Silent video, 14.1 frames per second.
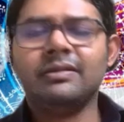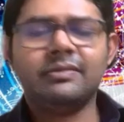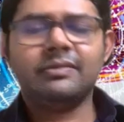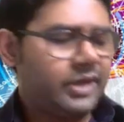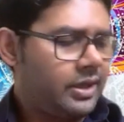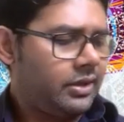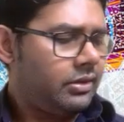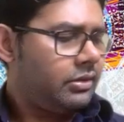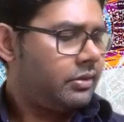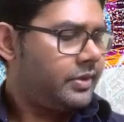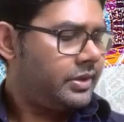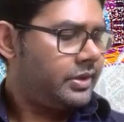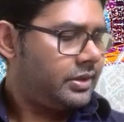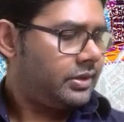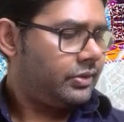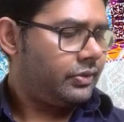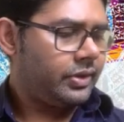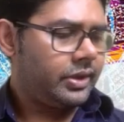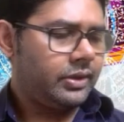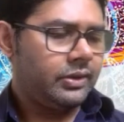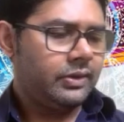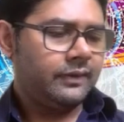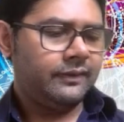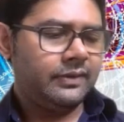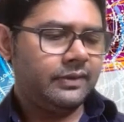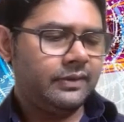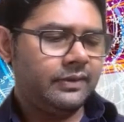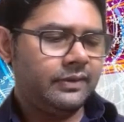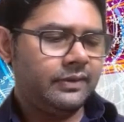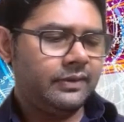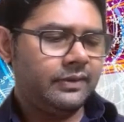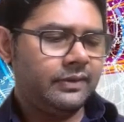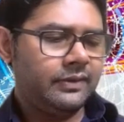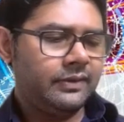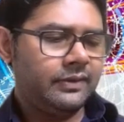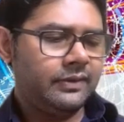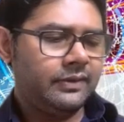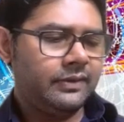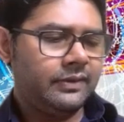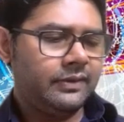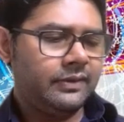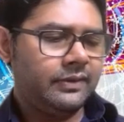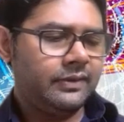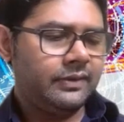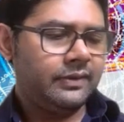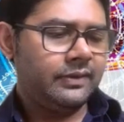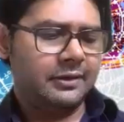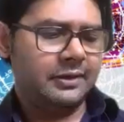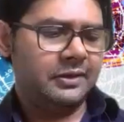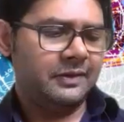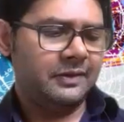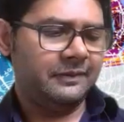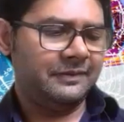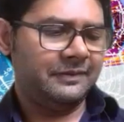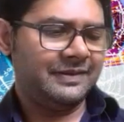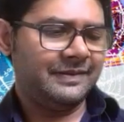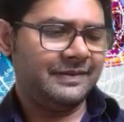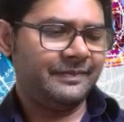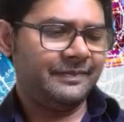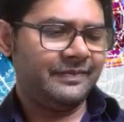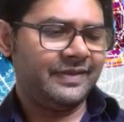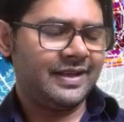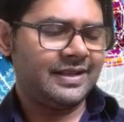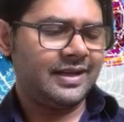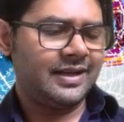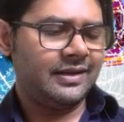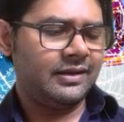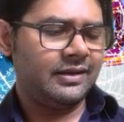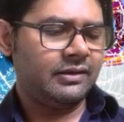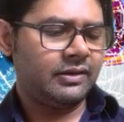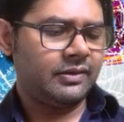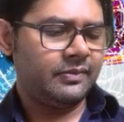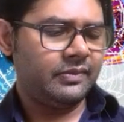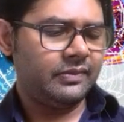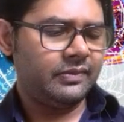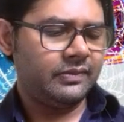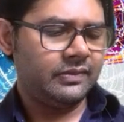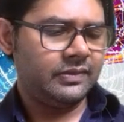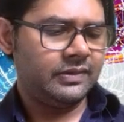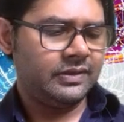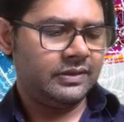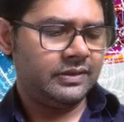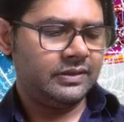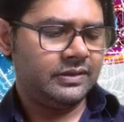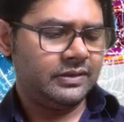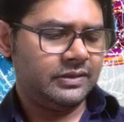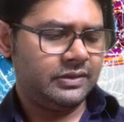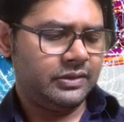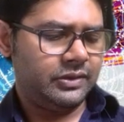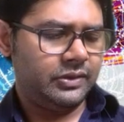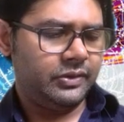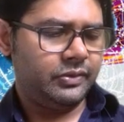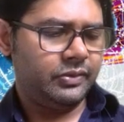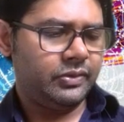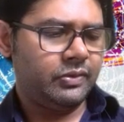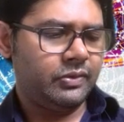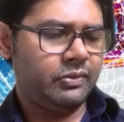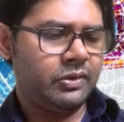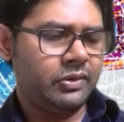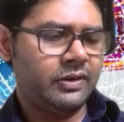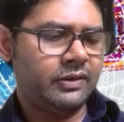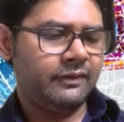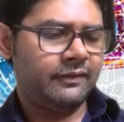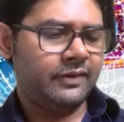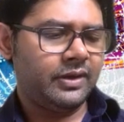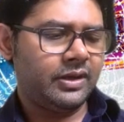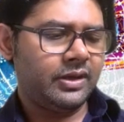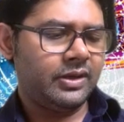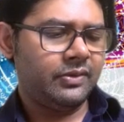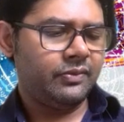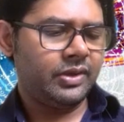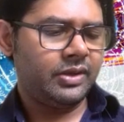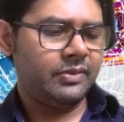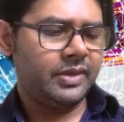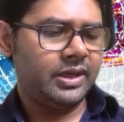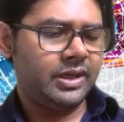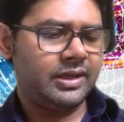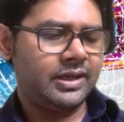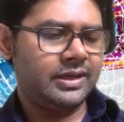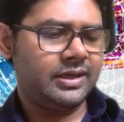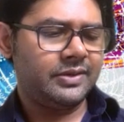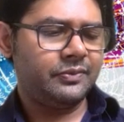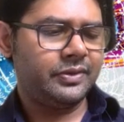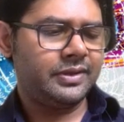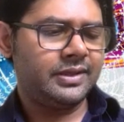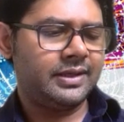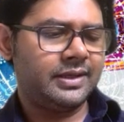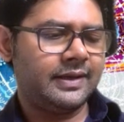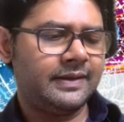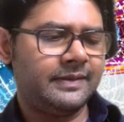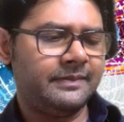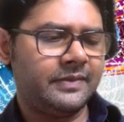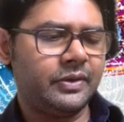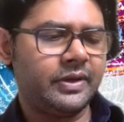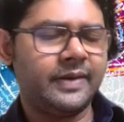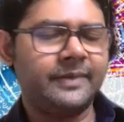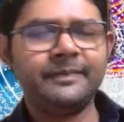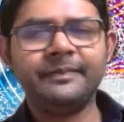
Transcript: My alarm is still going off. Make sure it's turned off, because I had an alarm to go off when the meditation was done. Okay.